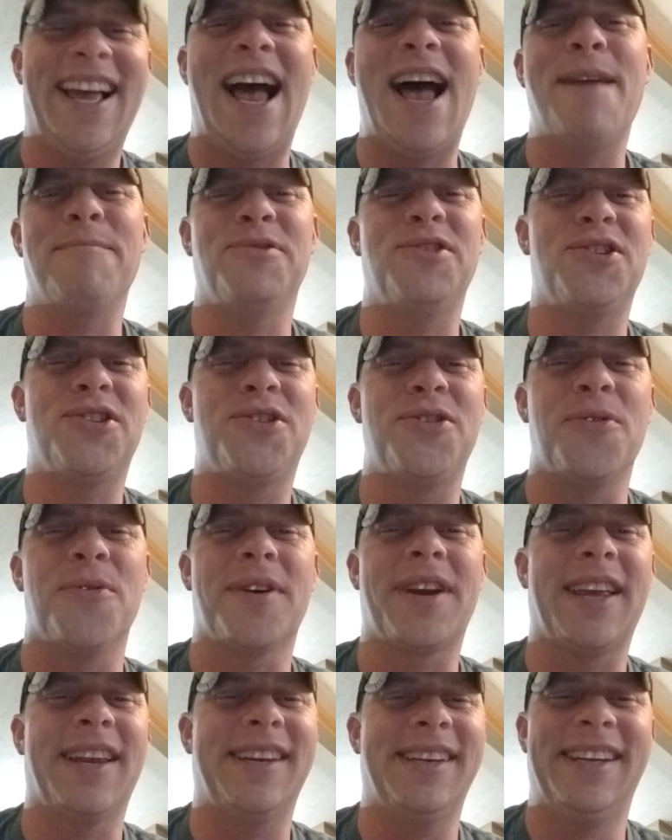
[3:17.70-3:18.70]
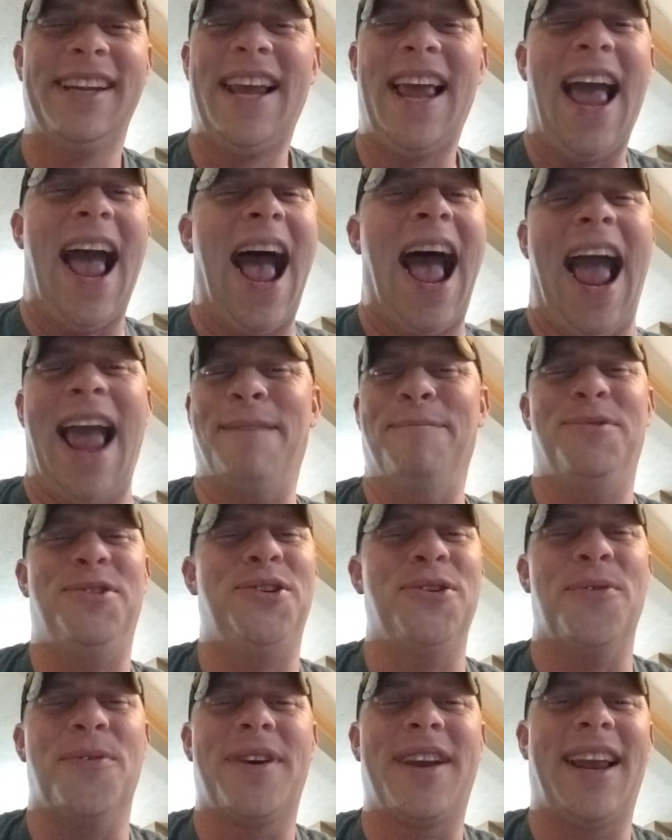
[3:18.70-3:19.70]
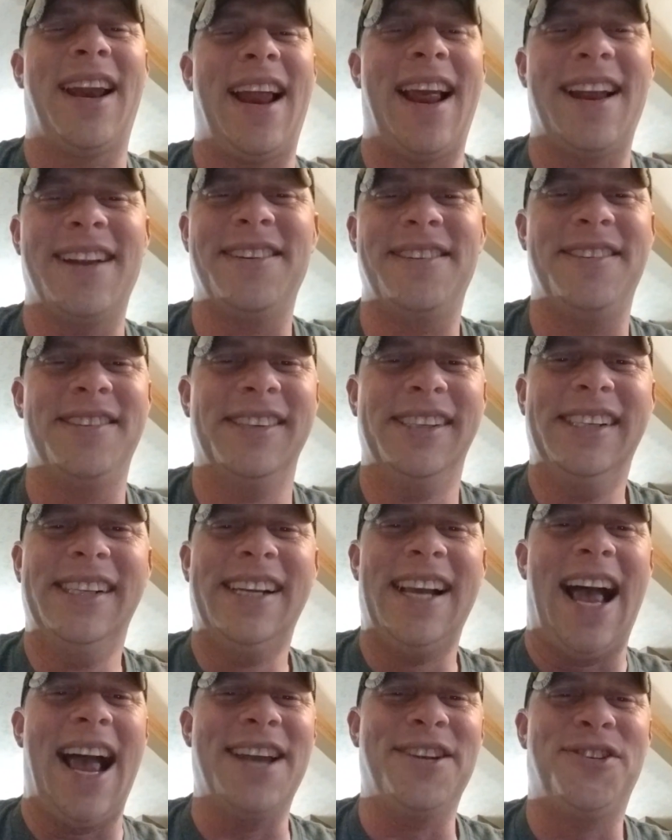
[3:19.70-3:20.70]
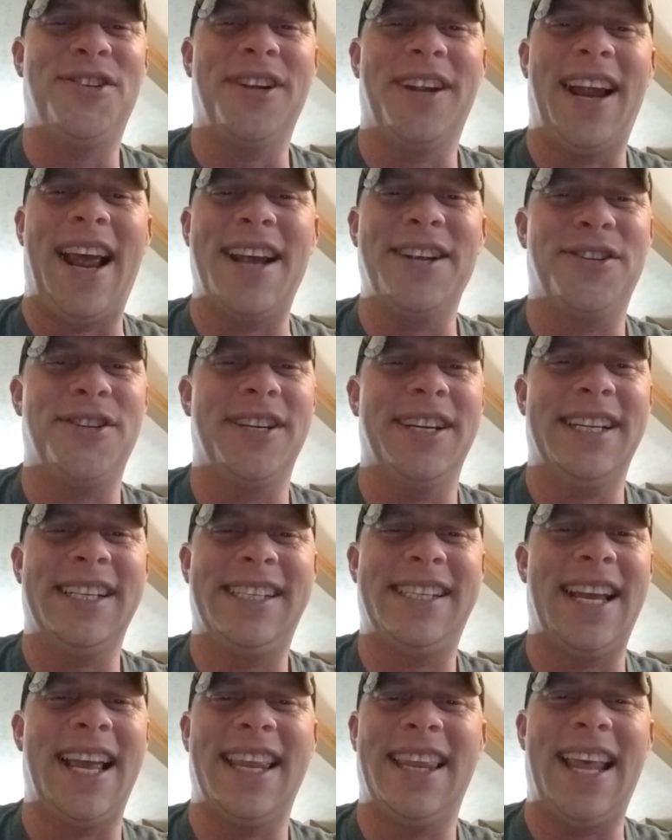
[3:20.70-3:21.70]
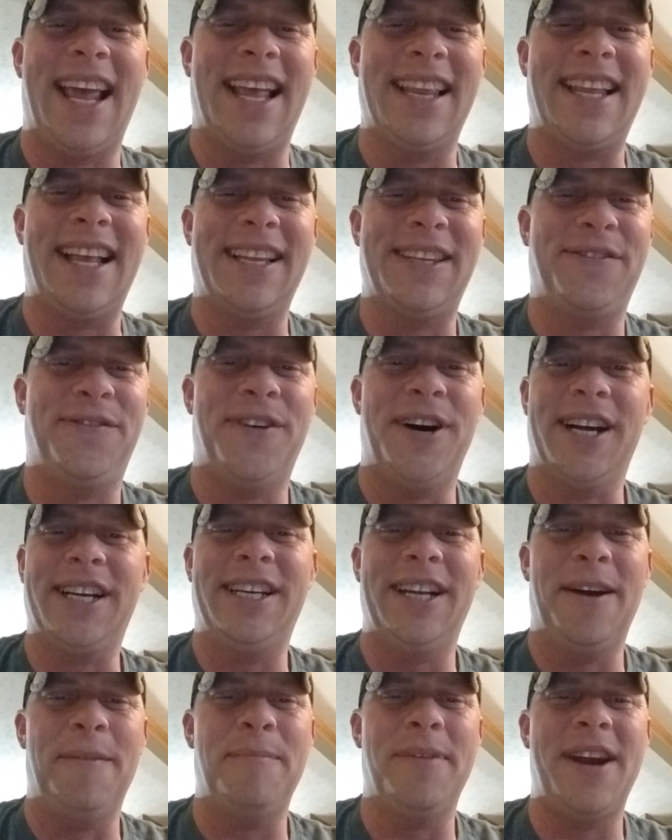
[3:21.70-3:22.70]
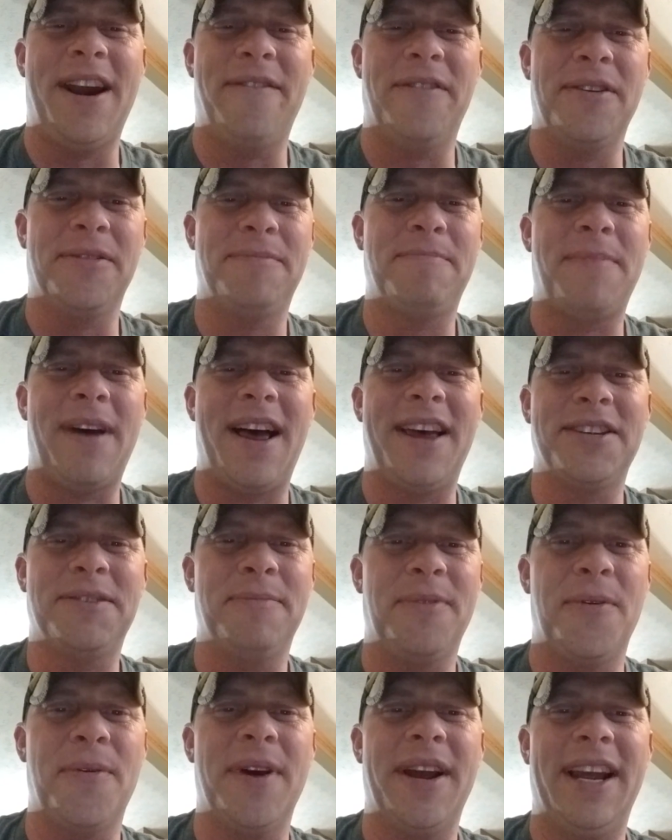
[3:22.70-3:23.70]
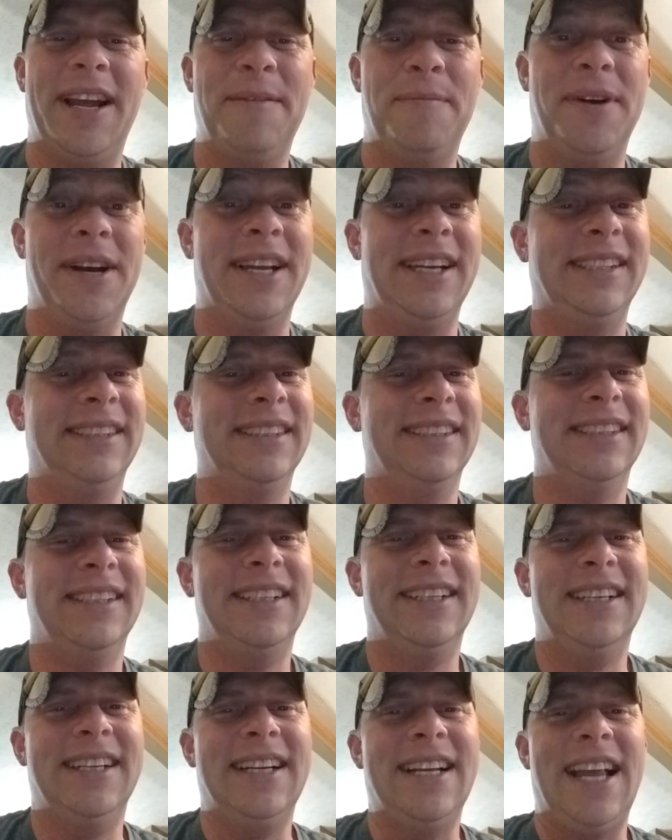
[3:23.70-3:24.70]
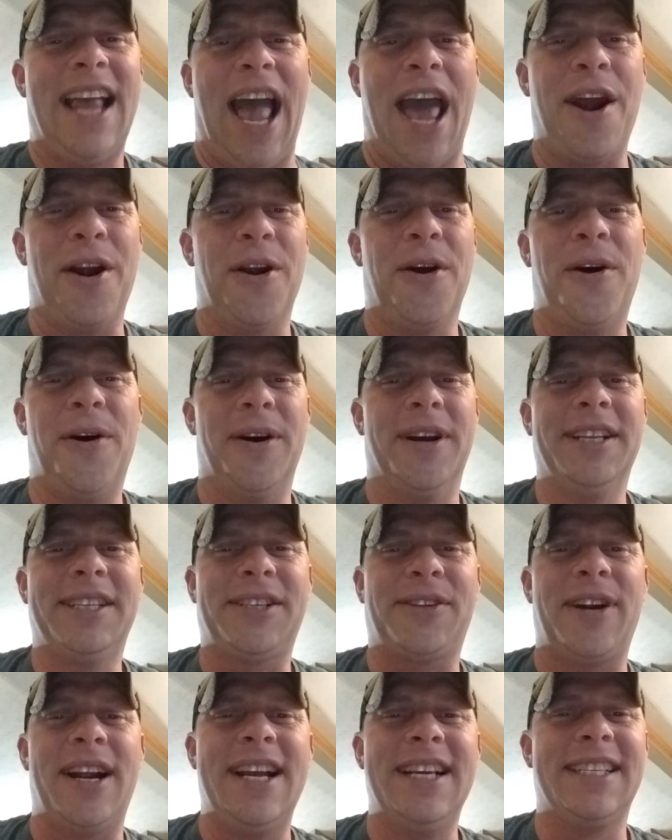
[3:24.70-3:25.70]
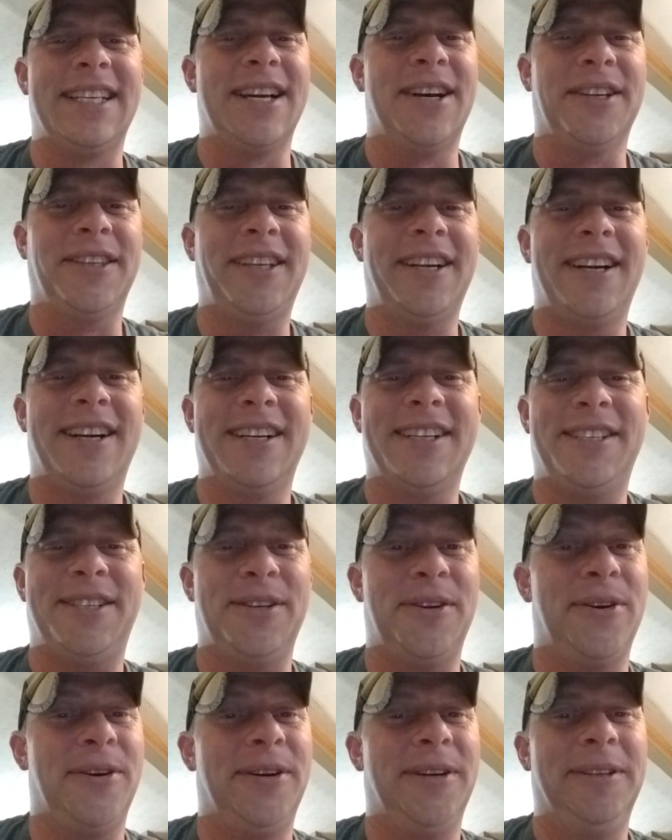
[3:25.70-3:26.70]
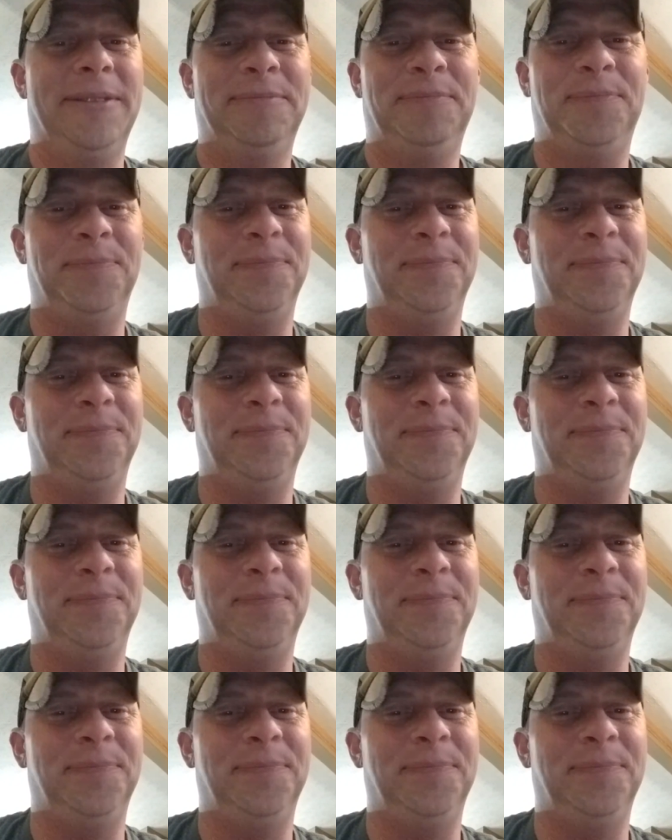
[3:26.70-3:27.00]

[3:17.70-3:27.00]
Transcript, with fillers: I'm just joking. I'm joking. I, I should I shouldn't have said that. That's fucked up in every possible way, but I don't know. It's crazy out there. So